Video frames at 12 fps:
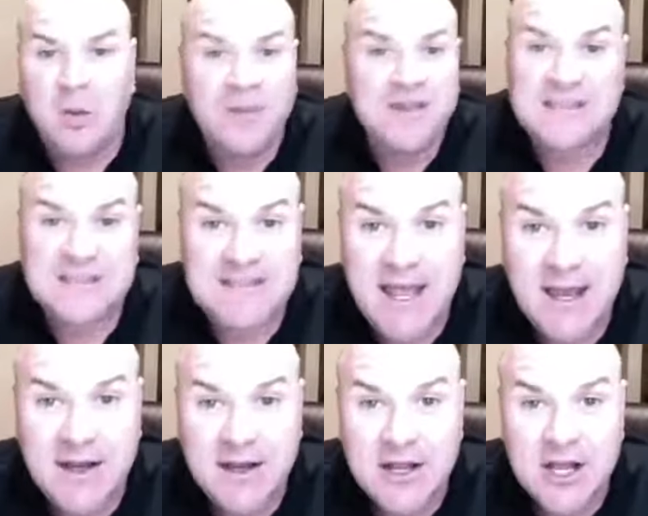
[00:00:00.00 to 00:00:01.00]
Well, this is
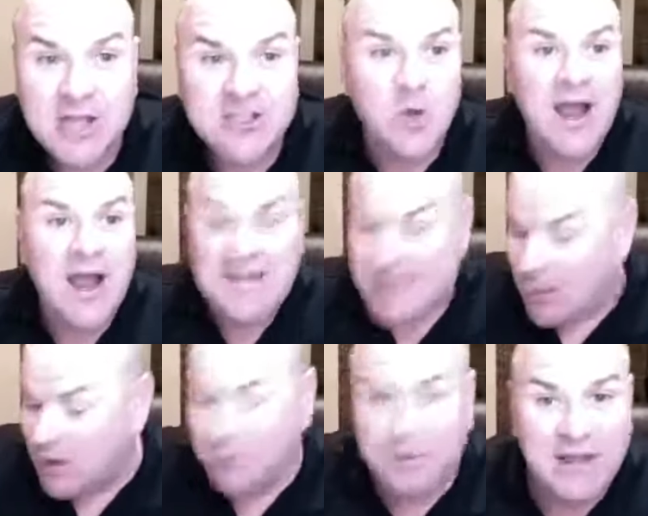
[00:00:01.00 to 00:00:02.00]
it. So, guys, I
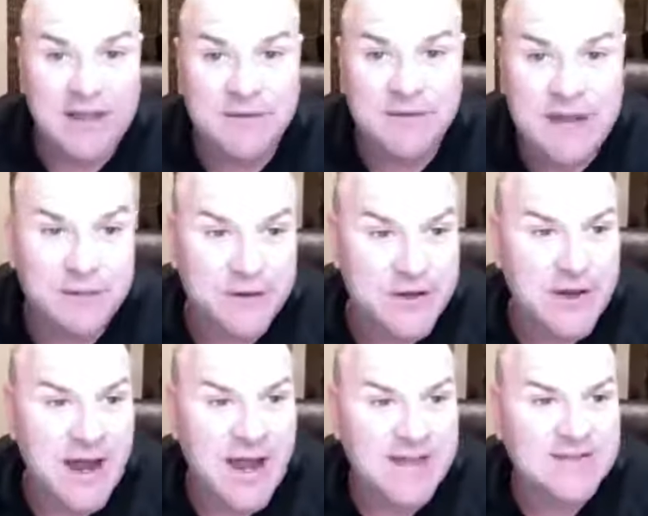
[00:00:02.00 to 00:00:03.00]
want to play a video for you
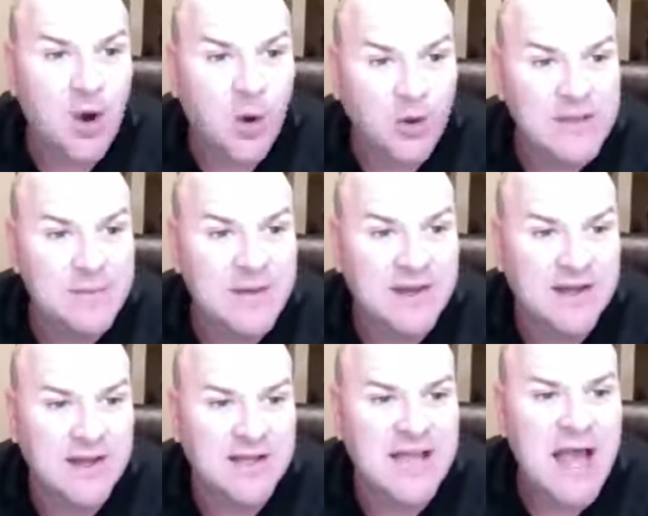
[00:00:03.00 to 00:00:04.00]
guys only
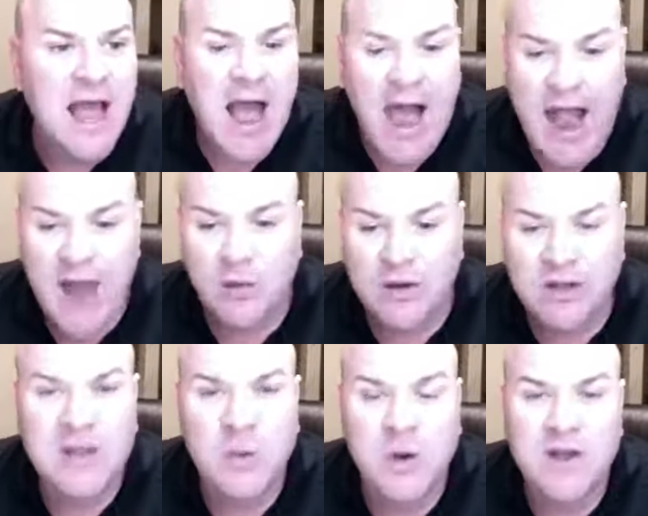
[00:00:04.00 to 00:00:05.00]
because I
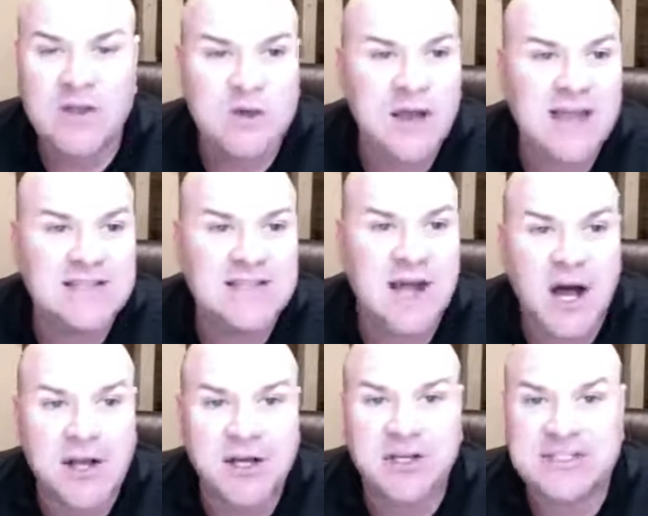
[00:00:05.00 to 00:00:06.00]
really want you guys to
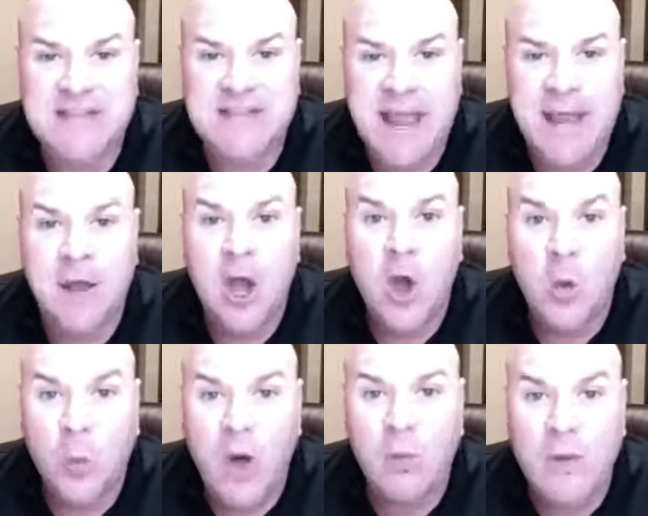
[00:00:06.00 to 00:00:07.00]
understand
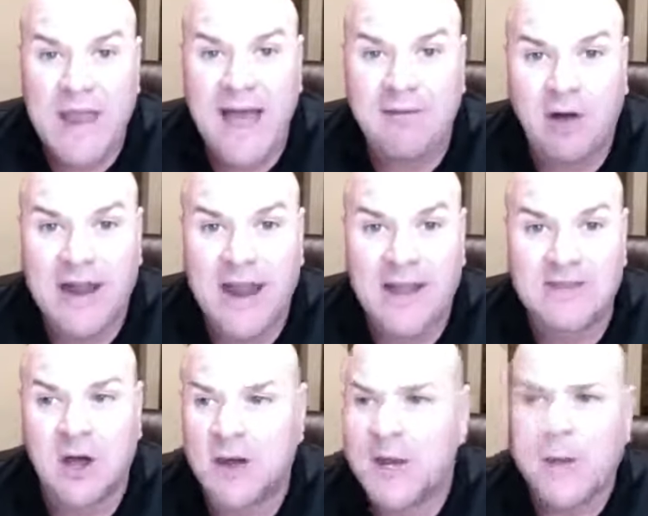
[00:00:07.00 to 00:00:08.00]
what we have our hands
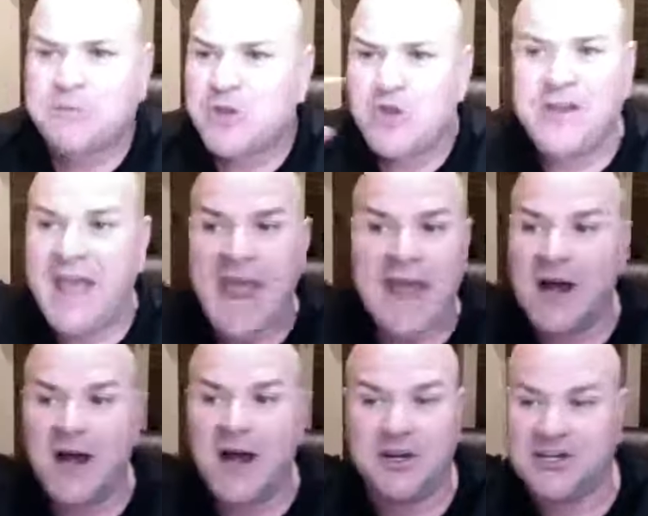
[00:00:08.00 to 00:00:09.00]
on. You can't
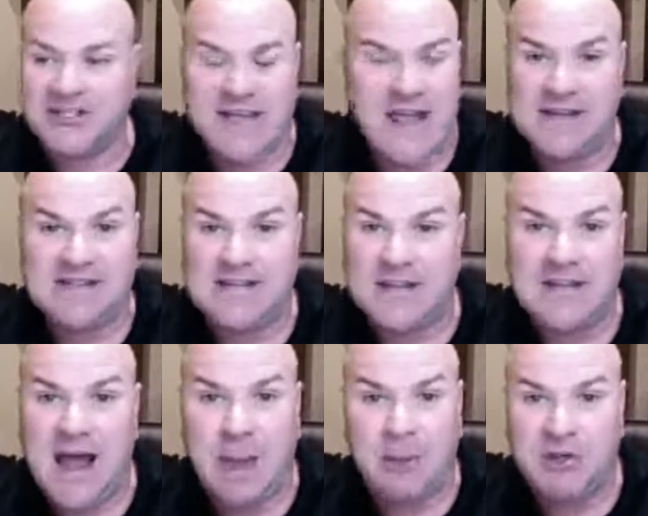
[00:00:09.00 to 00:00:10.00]
understand and see
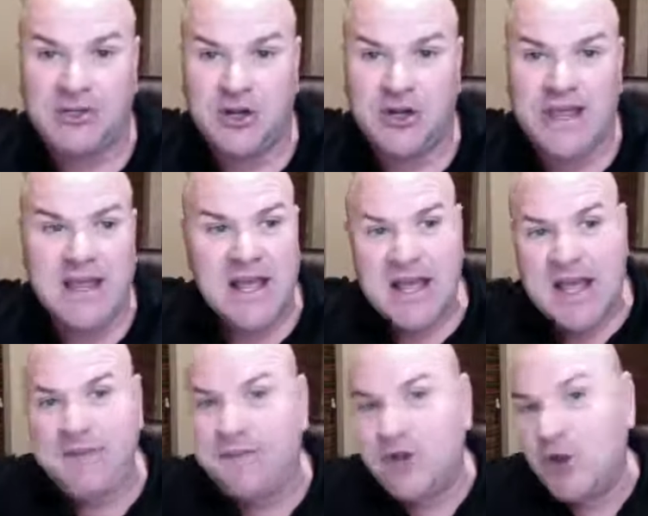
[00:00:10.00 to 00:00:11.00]
the opportunity
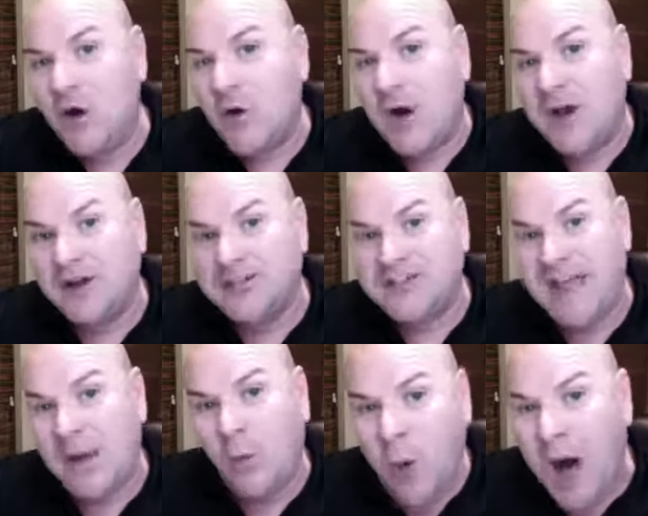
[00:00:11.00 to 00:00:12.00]
if you don't
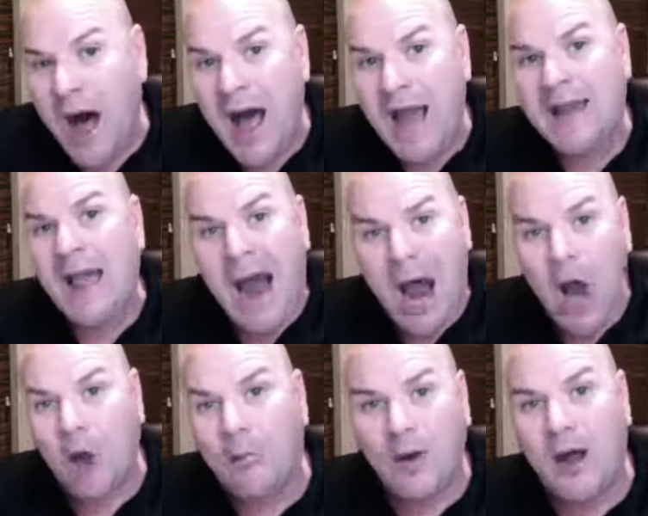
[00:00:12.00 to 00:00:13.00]
understand why
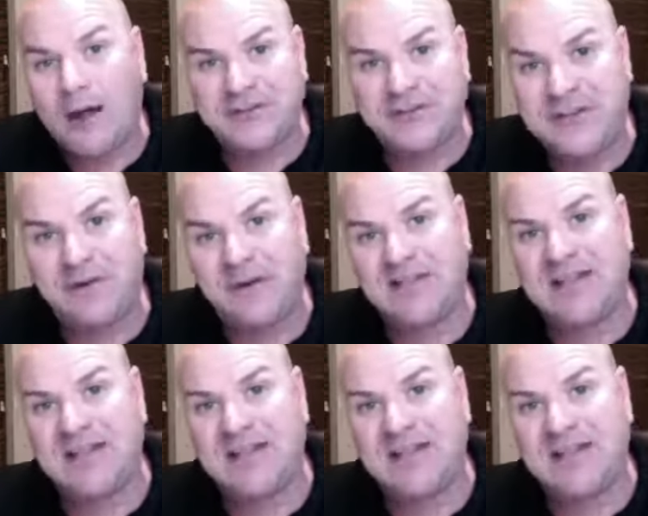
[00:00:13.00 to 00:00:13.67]
our products are different.